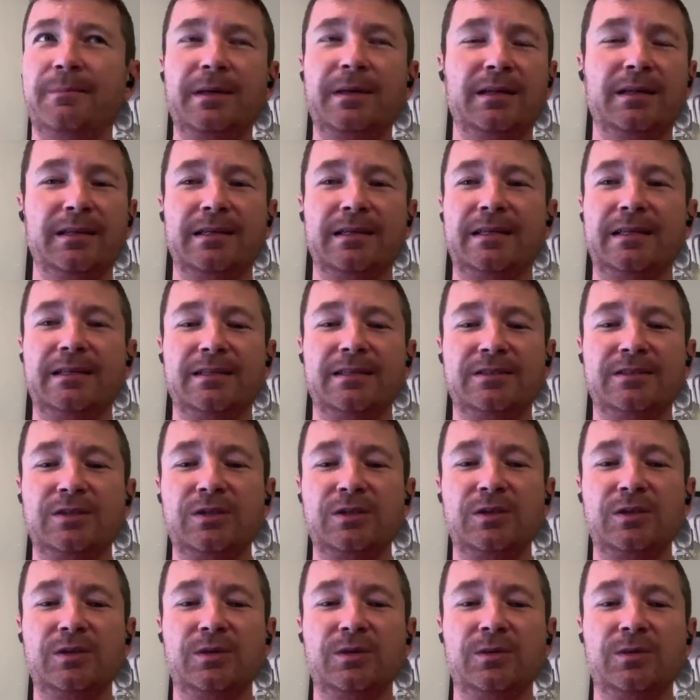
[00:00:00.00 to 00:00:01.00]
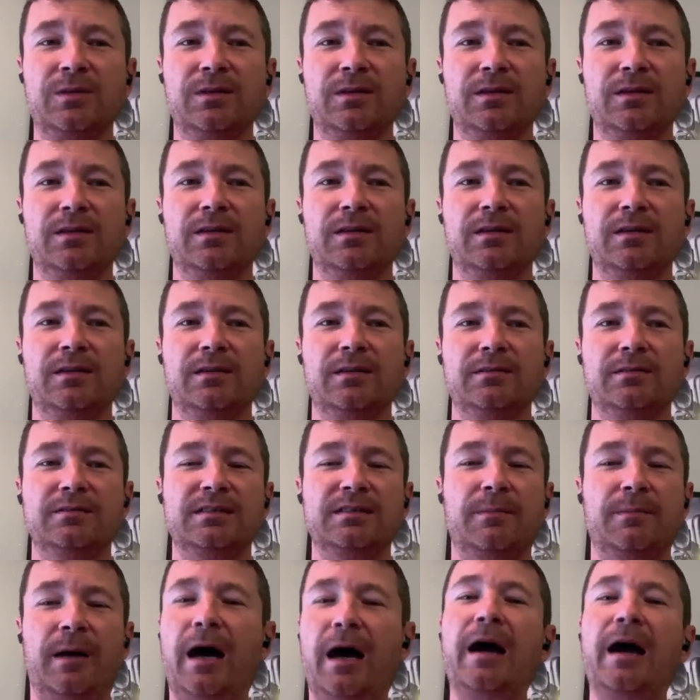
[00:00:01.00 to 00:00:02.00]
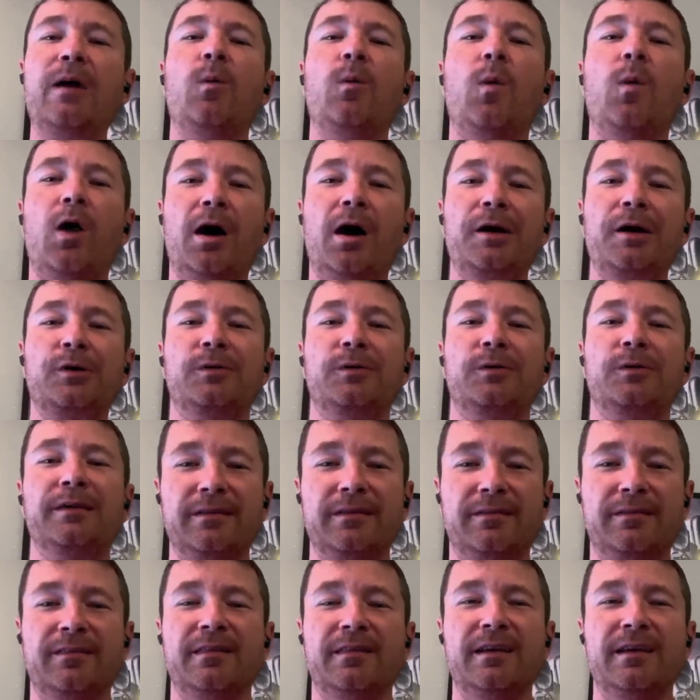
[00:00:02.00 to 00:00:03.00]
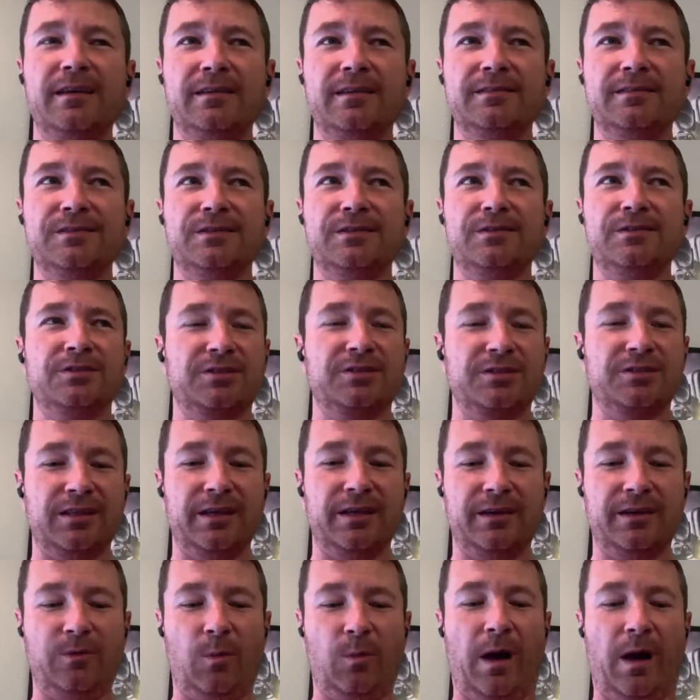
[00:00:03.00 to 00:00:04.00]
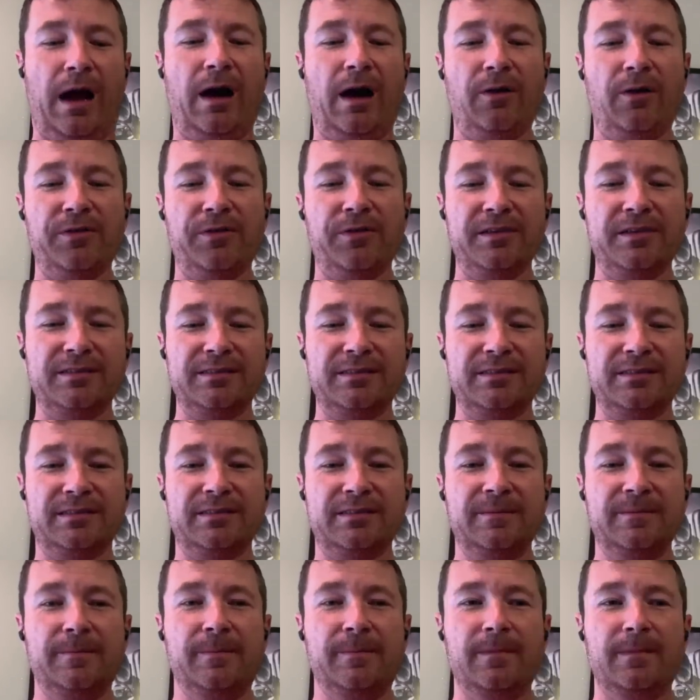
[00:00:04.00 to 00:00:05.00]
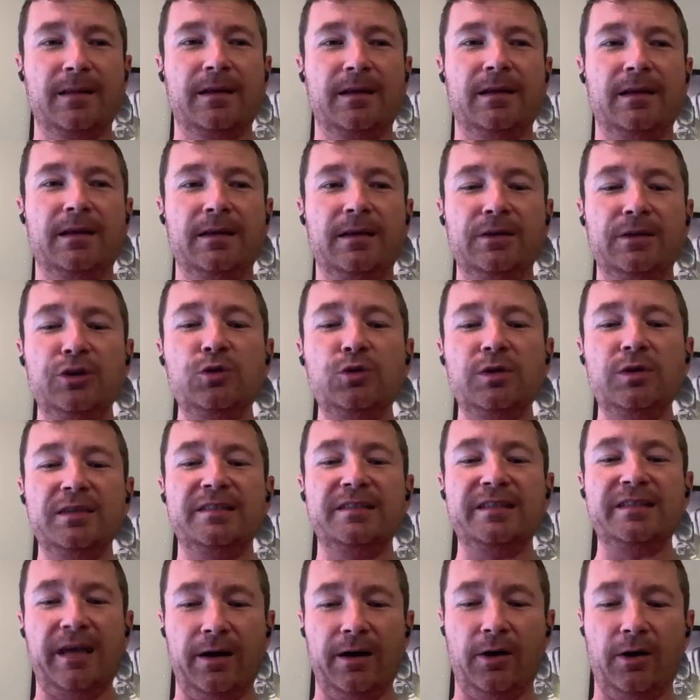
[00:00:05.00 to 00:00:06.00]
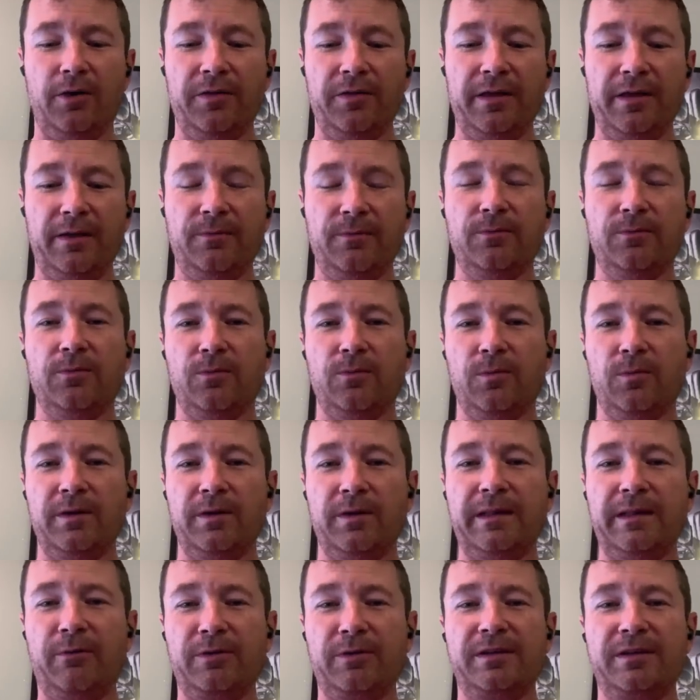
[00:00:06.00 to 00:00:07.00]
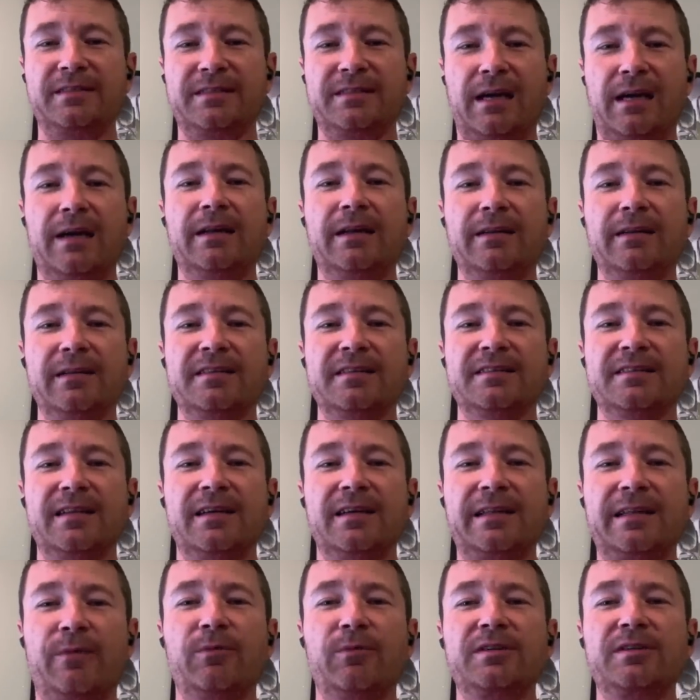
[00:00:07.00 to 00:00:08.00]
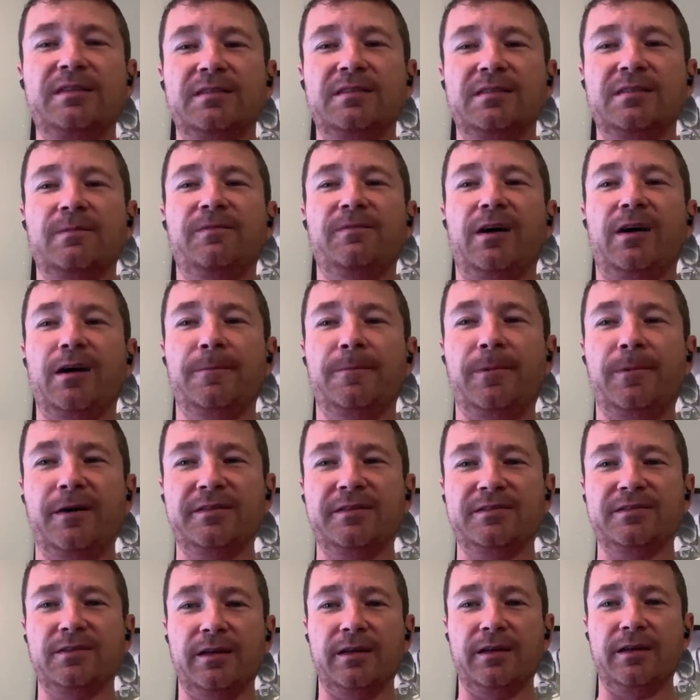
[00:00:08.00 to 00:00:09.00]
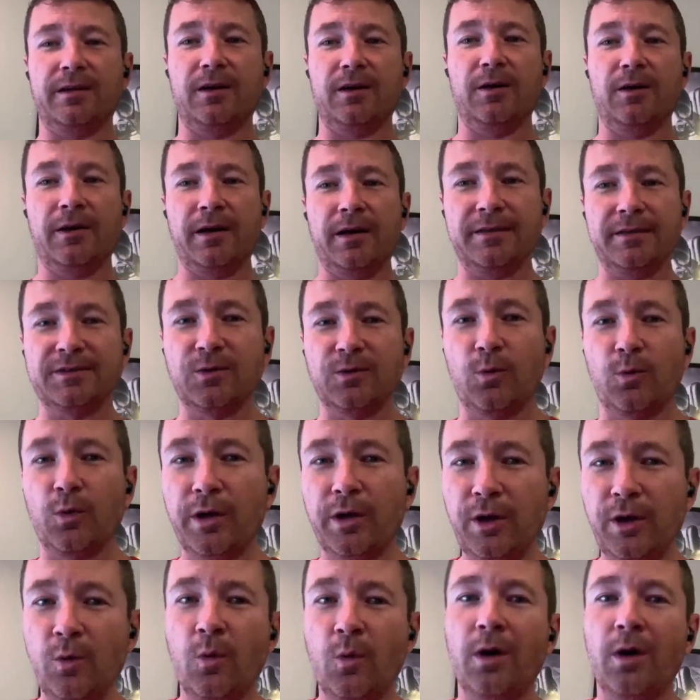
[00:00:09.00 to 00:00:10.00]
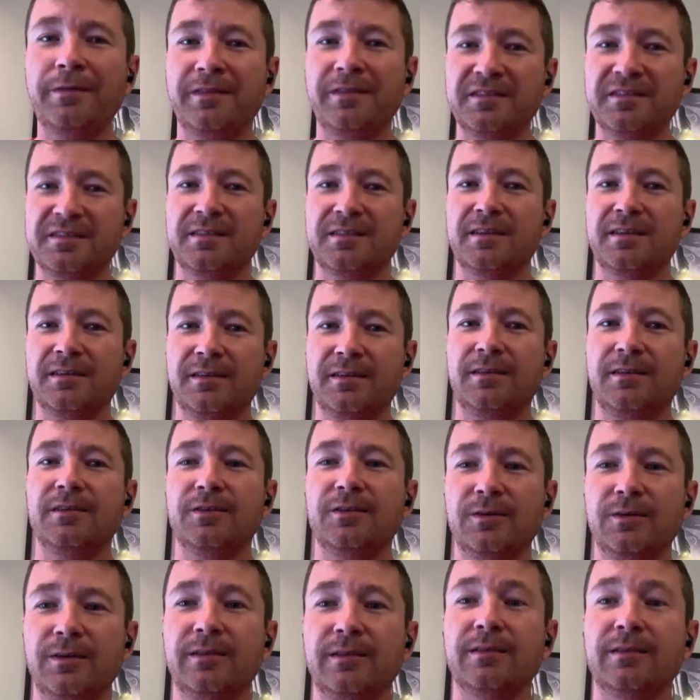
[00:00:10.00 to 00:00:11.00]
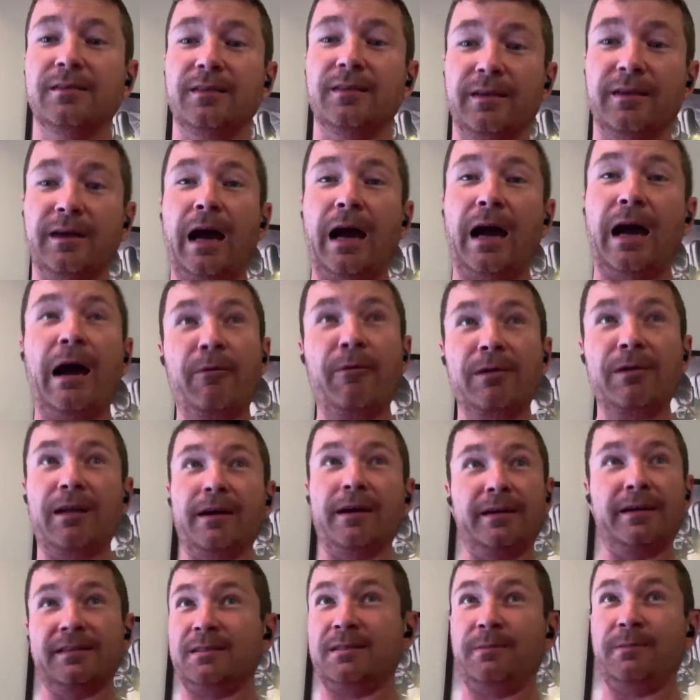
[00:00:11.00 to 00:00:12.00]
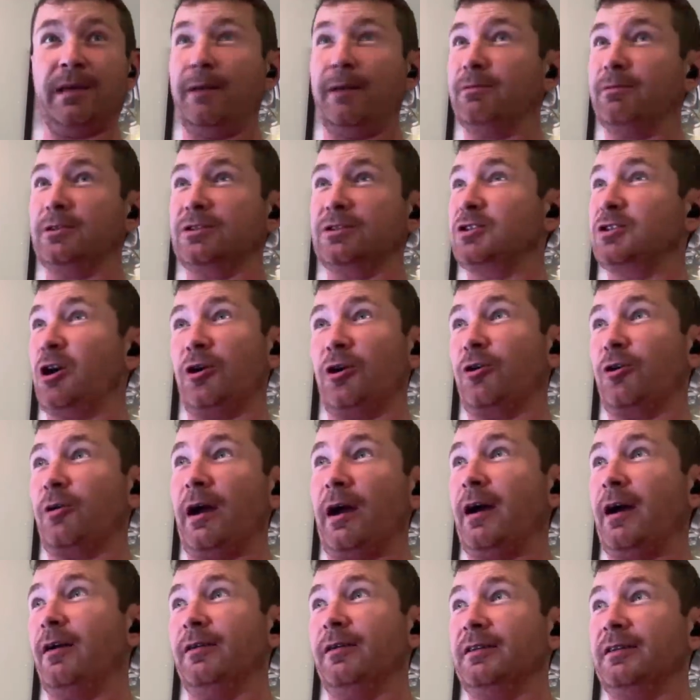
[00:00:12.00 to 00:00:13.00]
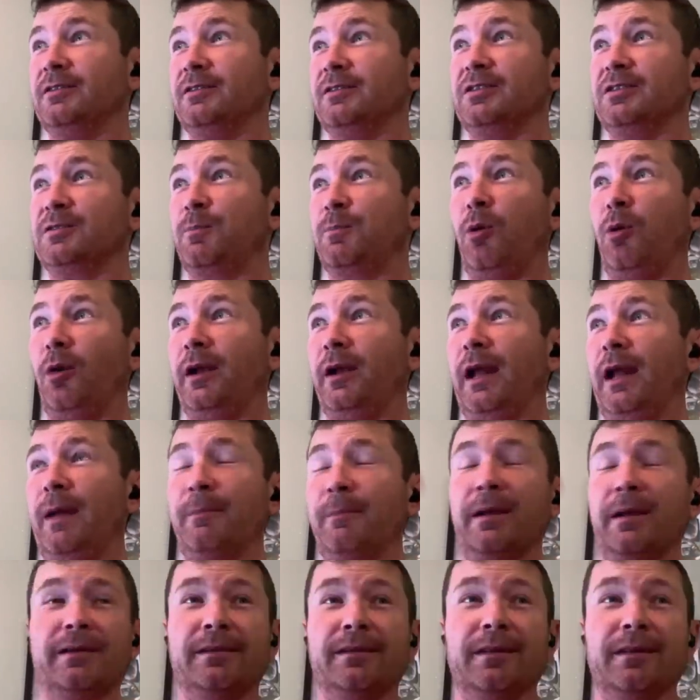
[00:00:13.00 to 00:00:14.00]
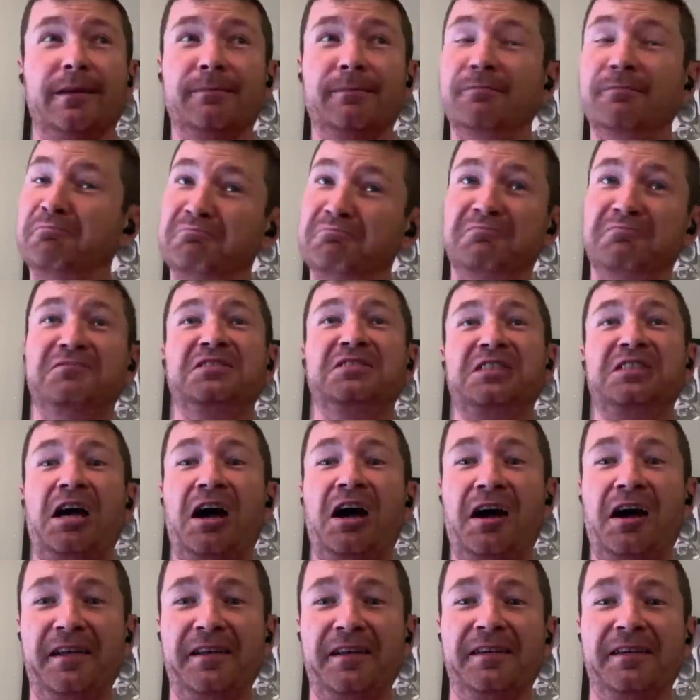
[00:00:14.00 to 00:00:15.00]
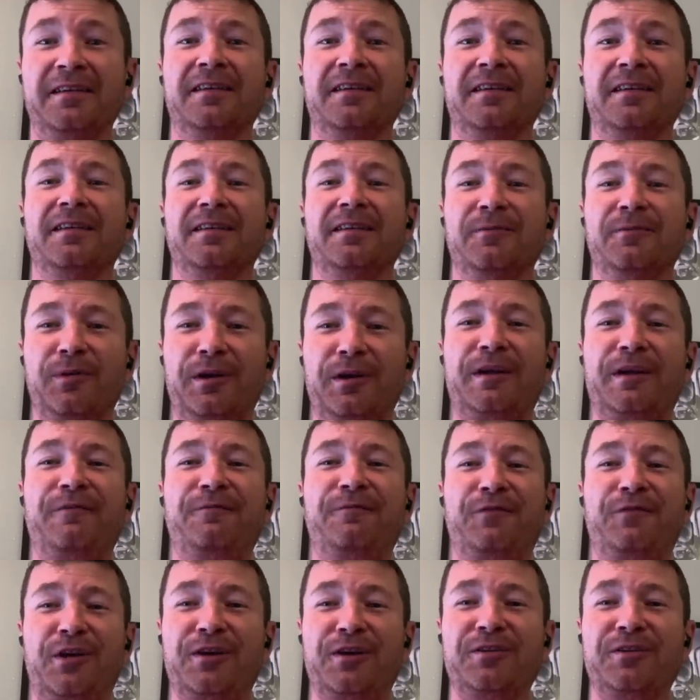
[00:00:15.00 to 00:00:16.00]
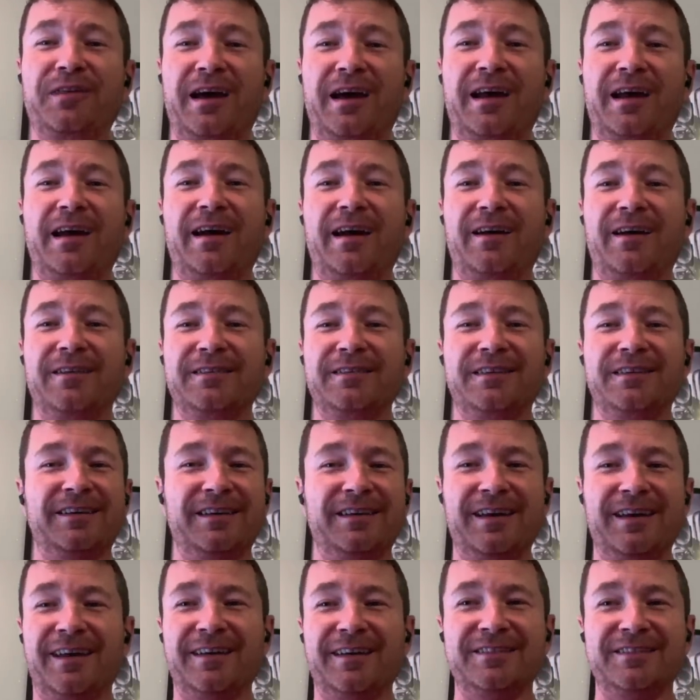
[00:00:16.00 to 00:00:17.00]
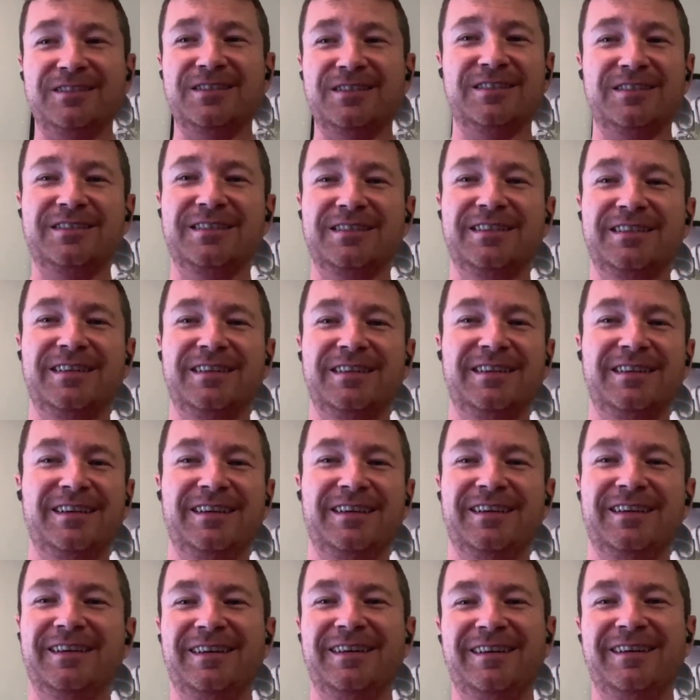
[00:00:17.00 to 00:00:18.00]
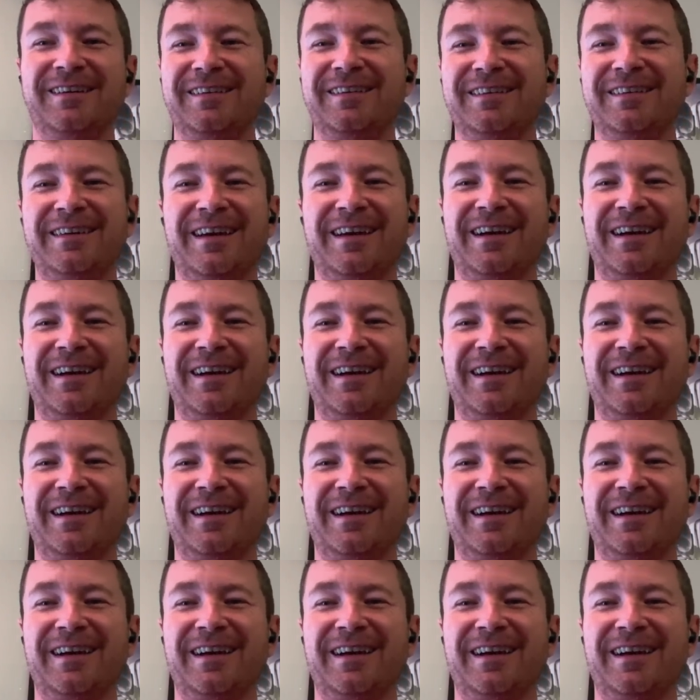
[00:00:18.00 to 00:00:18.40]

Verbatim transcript: the ability to do some eye-watering things, and you're just like, wow, this is. You could tell that when they were designing this thing, they went to some fighter pilots. They're like, okay, so what do you want this thing to do? And they're like, I would like it to be able to turn around and just point at me, and they're like, done. We can figure that out. We've got that.